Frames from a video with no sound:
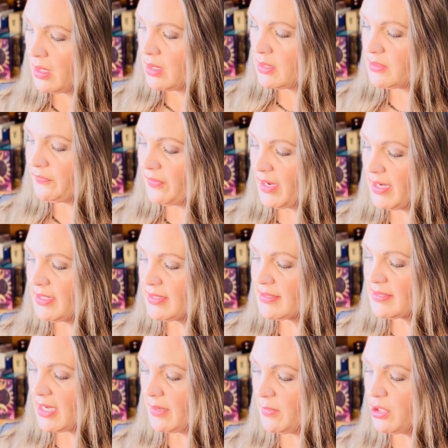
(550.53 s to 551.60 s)
Divine
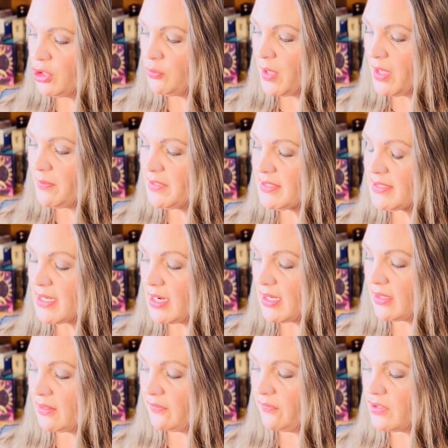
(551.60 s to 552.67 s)
assignment, you may be stuck
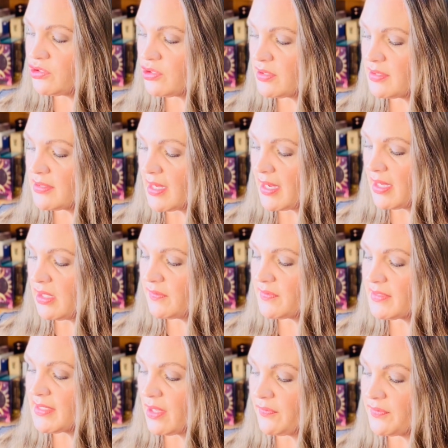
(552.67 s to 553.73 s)
in a vicious cycle of
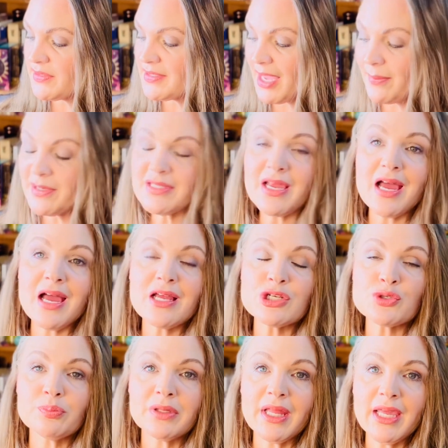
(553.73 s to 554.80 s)
self-sabotage,
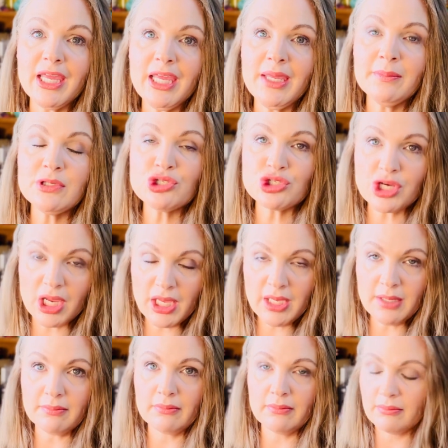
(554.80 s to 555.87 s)
blame, and
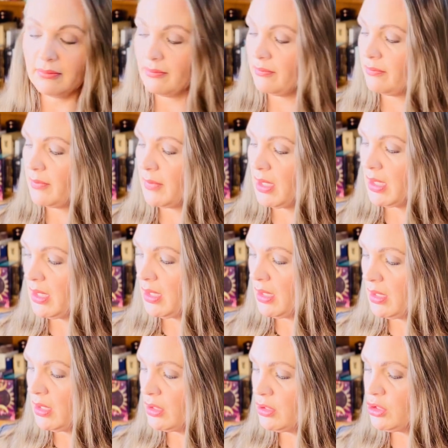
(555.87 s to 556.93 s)
shame.
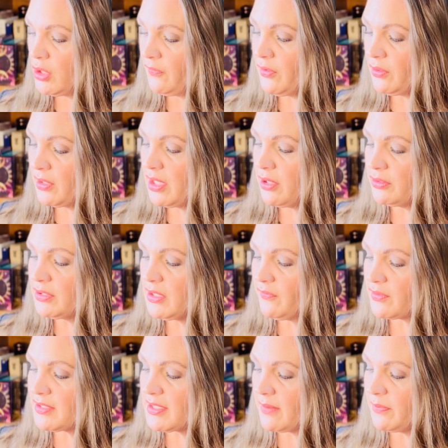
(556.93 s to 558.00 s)
Do you feel guilty for
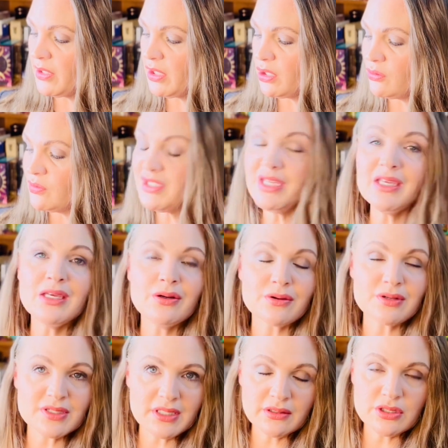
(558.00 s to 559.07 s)
something you did or
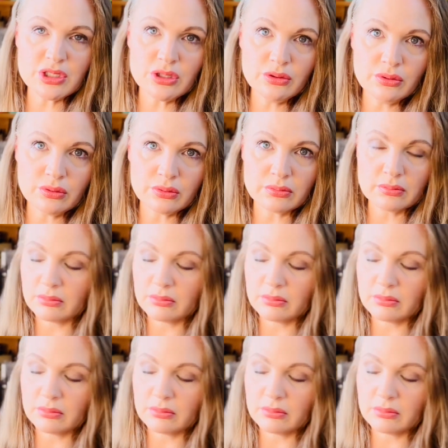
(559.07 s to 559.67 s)
didn't do?